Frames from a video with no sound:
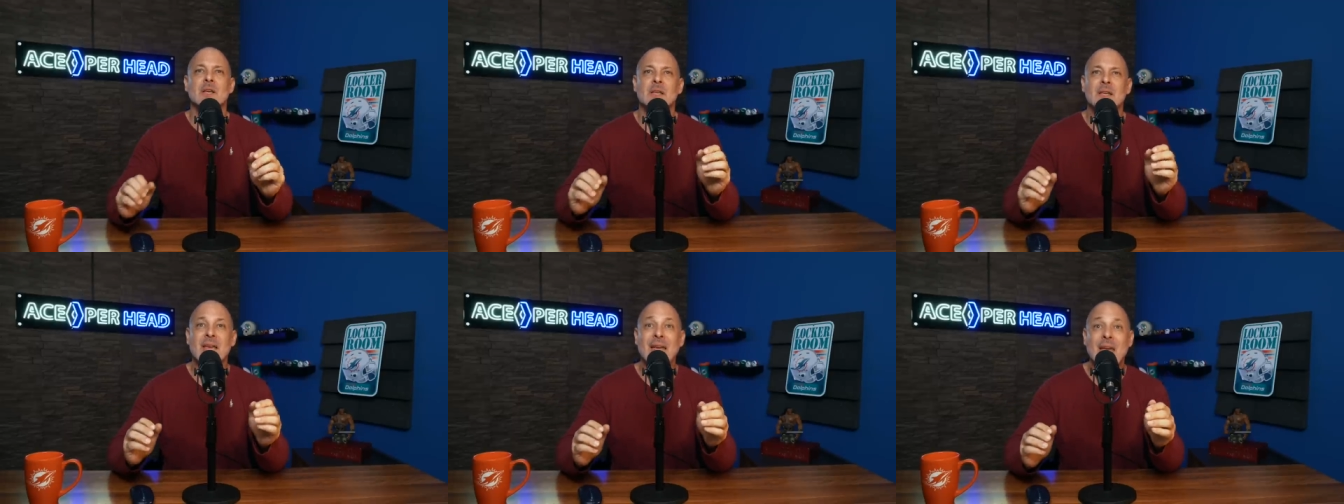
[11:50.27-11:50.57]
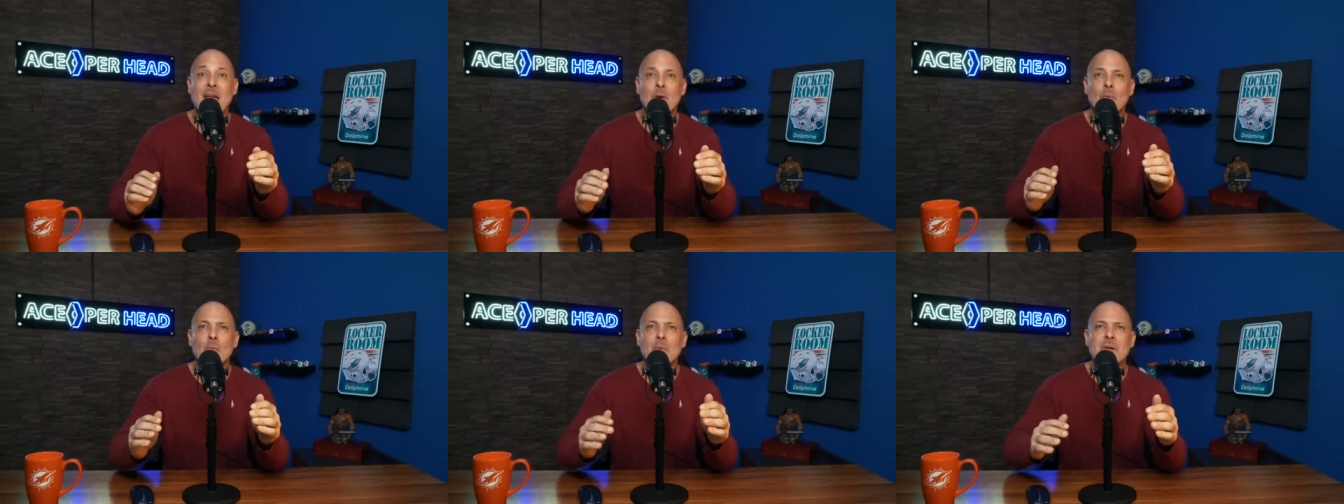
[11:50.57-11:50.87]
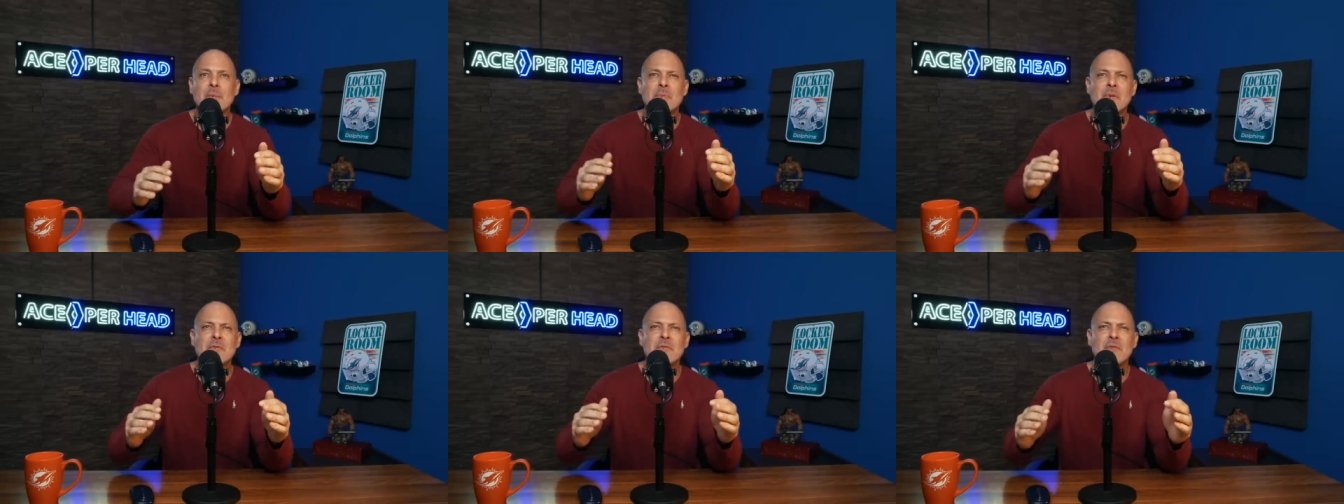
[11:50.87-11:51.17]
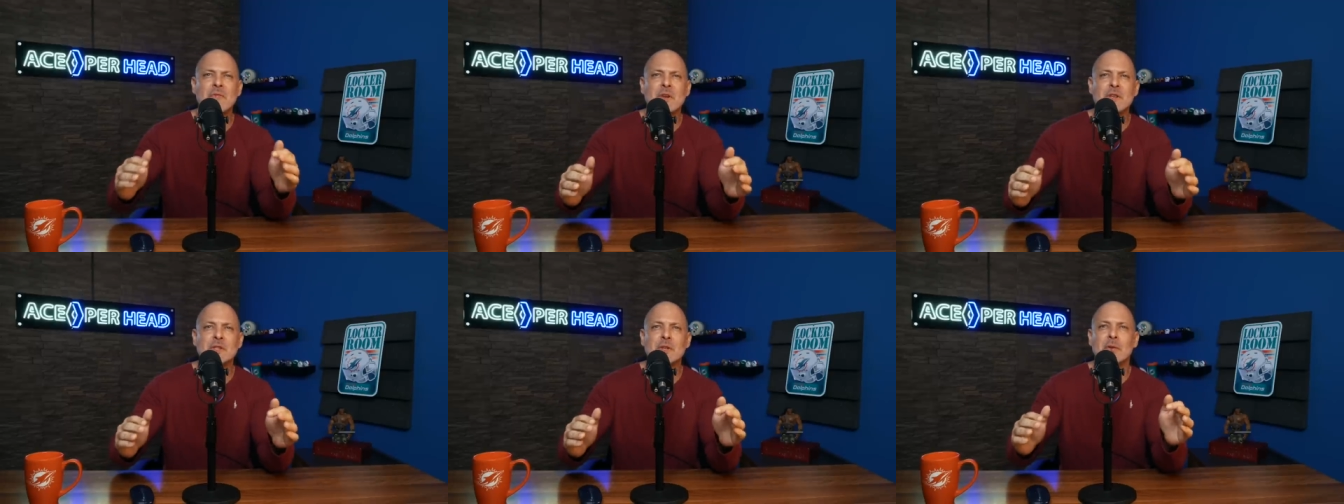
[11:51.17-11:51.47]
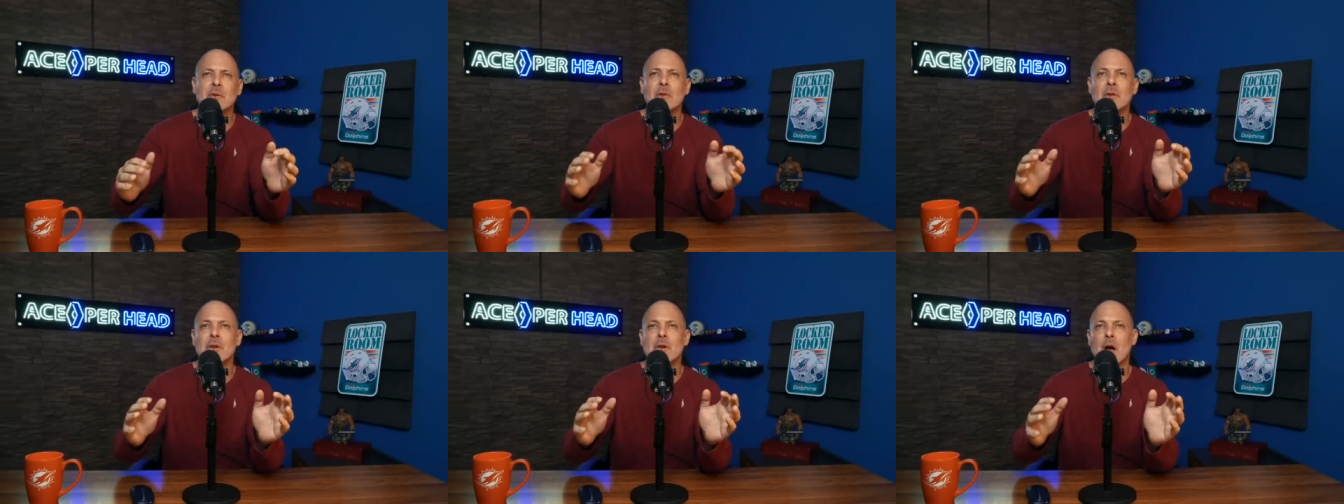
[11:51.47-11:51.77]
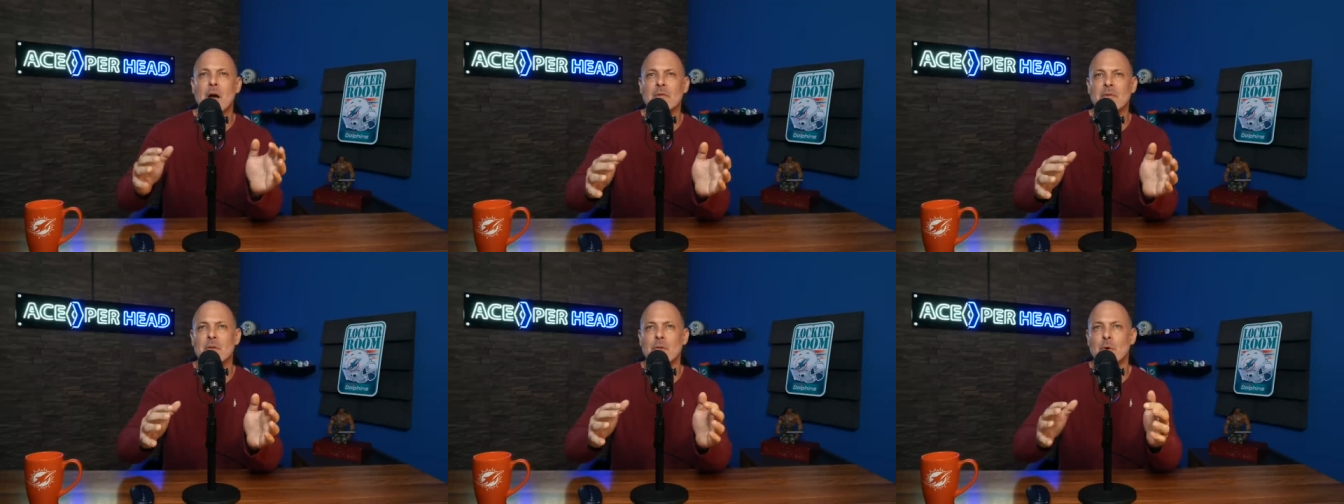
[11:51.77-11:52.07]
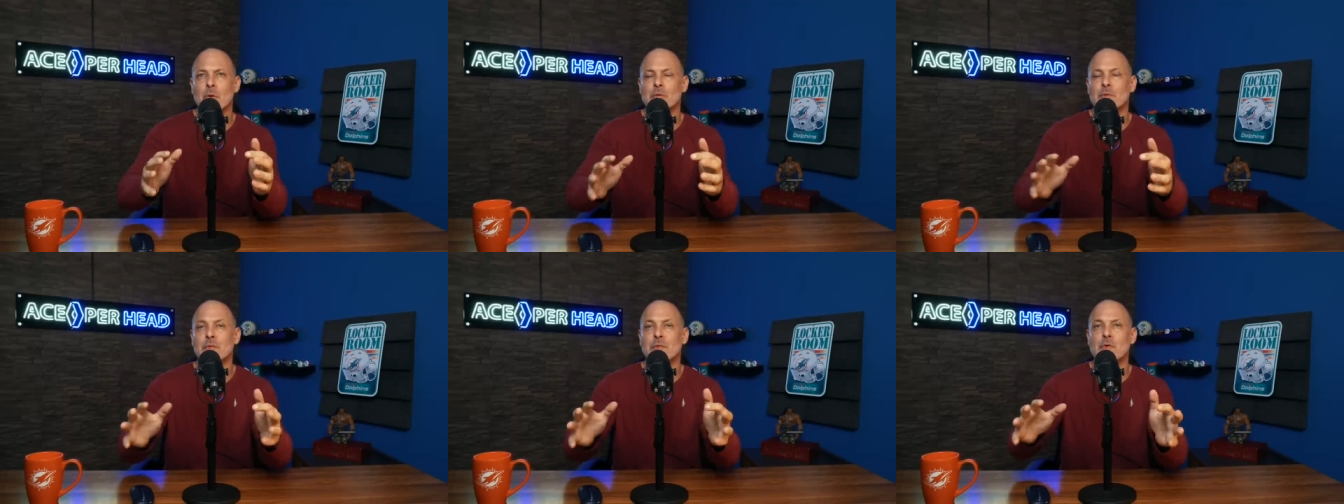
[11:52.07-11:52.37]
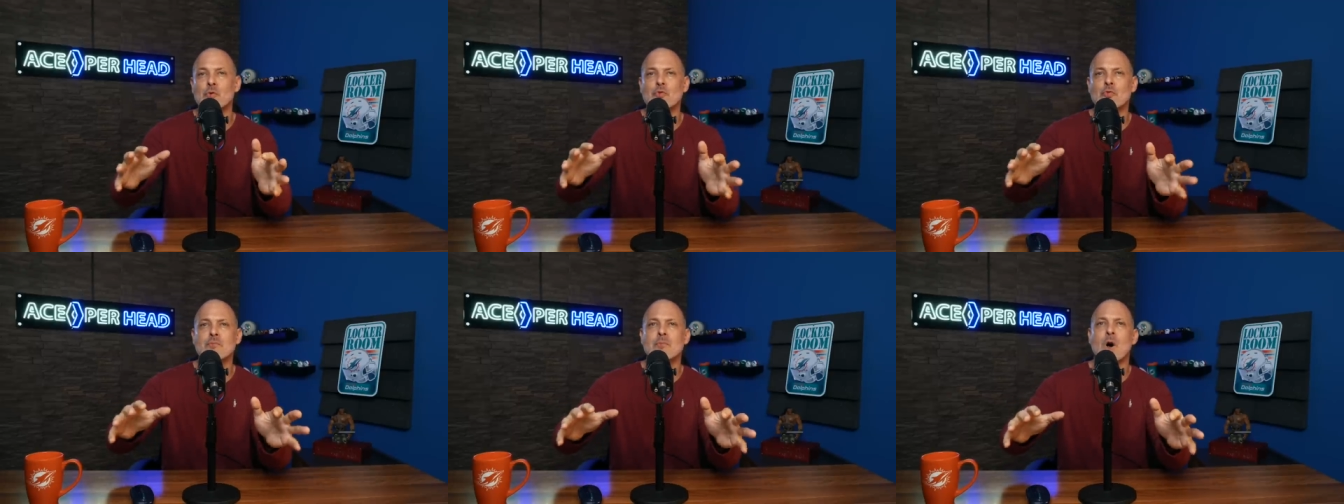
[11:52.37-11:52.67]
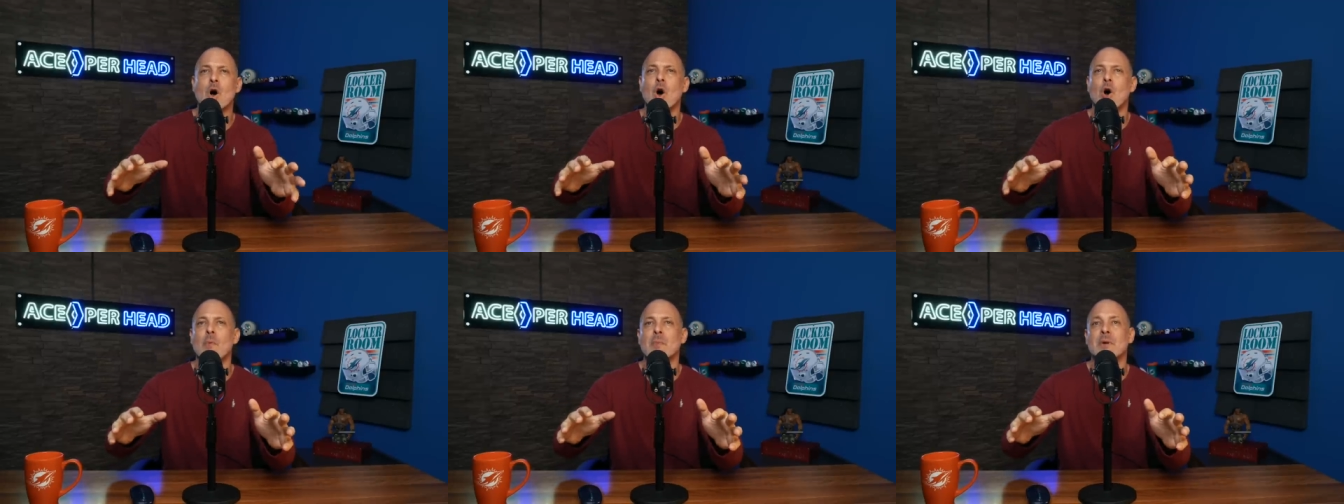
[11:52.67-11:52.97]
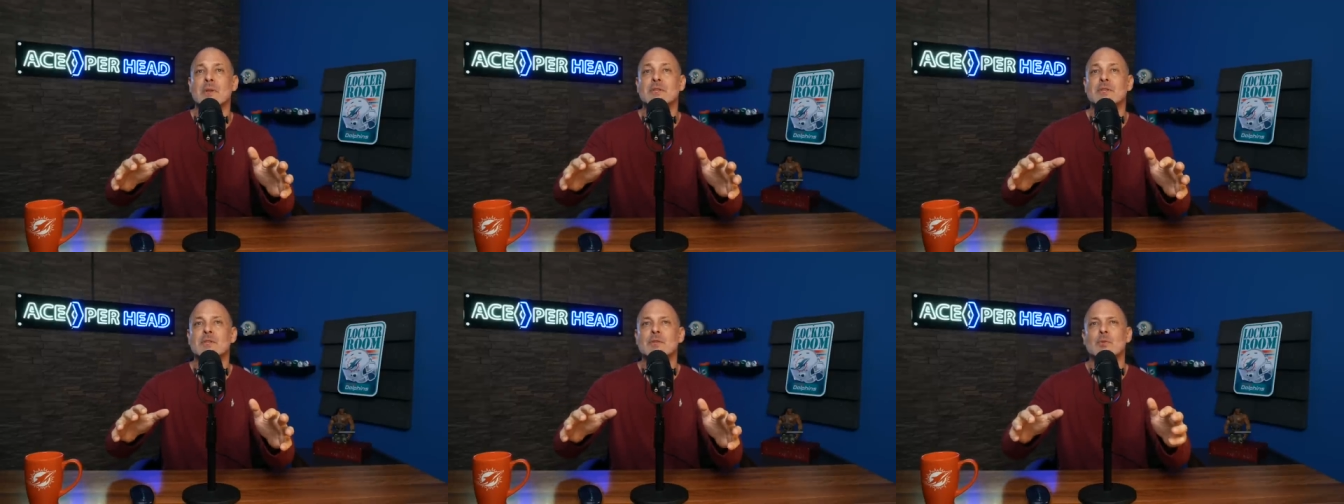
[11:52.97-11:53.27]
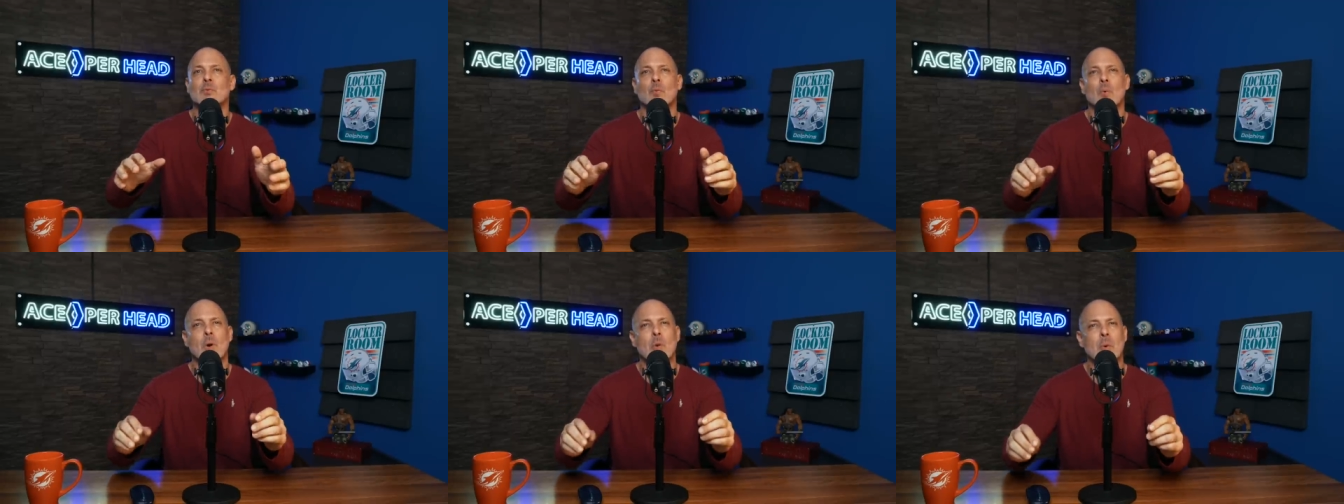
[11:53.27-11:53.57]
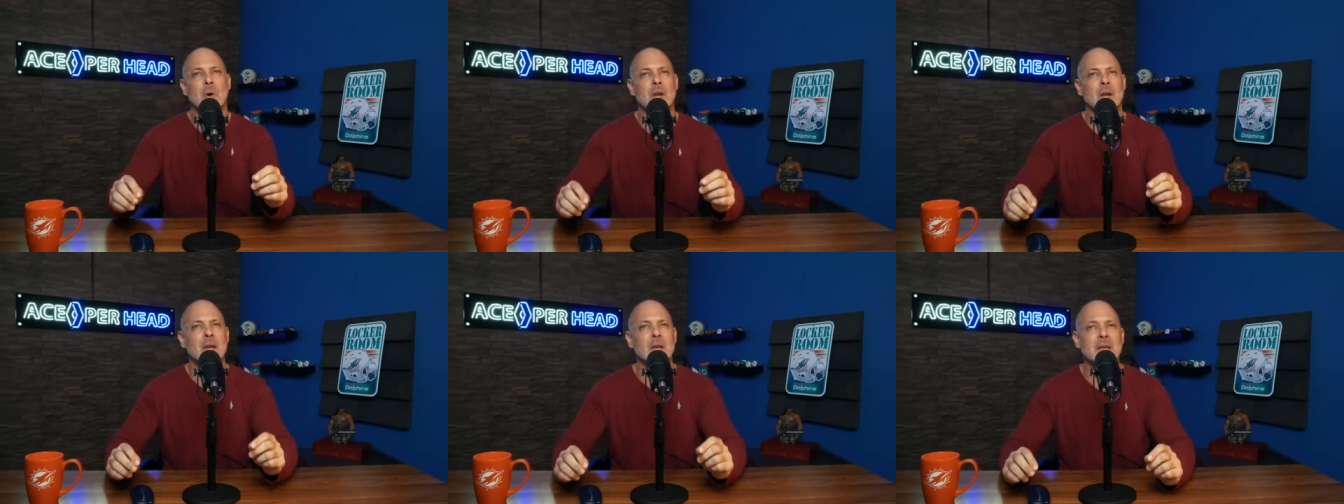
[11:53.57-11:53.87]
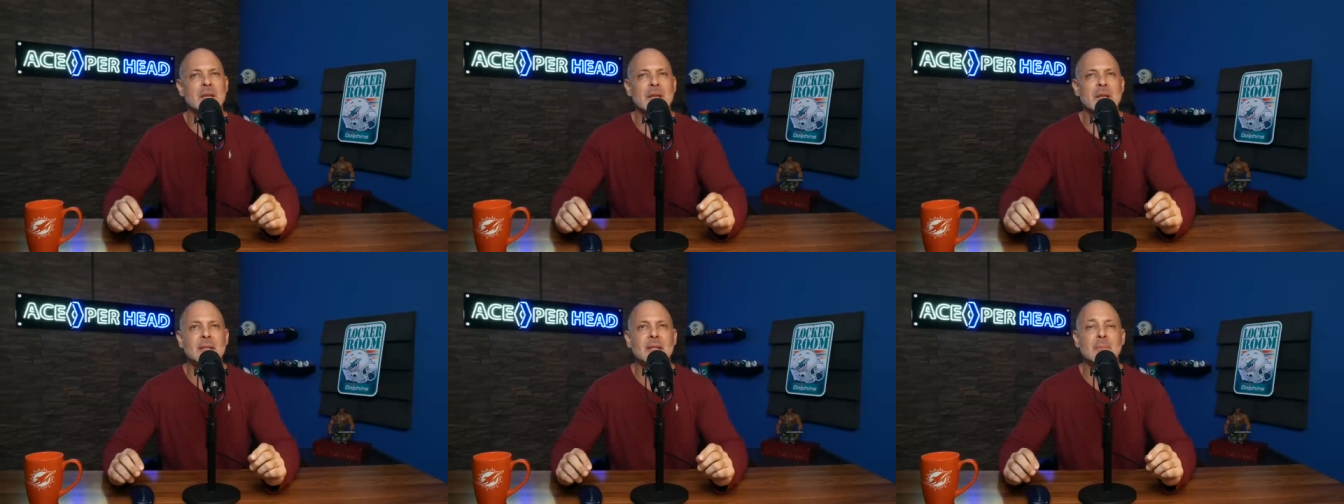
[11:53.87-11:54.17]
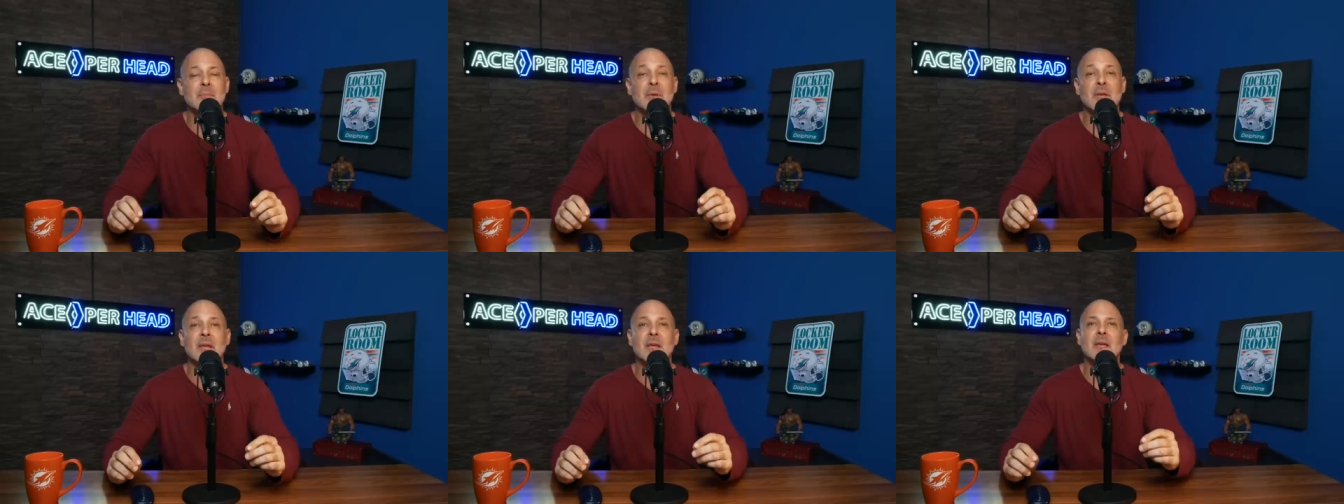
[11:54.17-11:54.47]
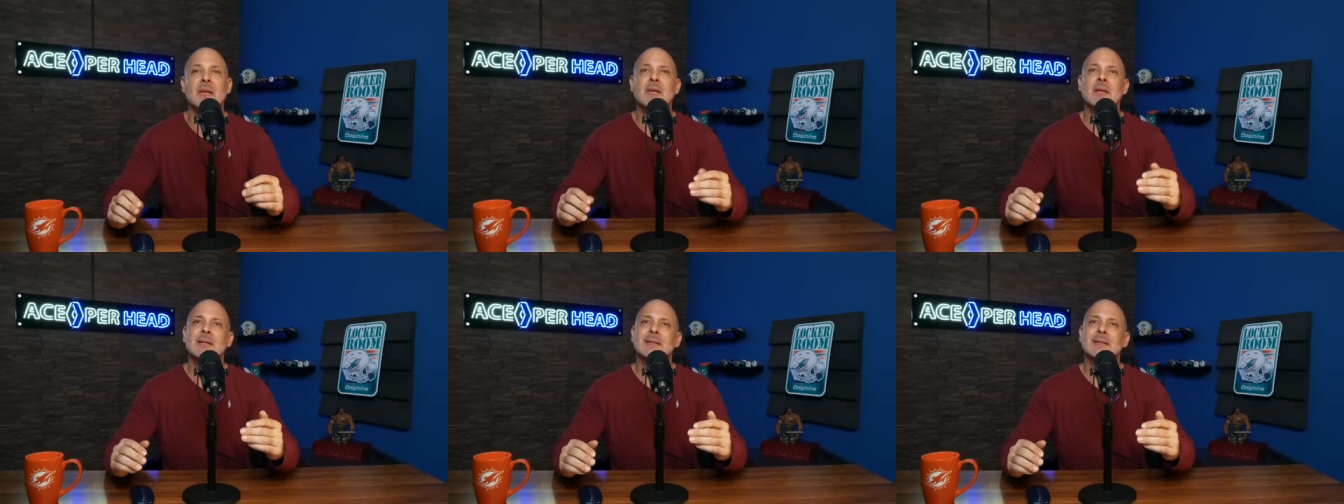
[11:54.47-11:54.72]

Can we be physical enough in those few moments where we're going to need to be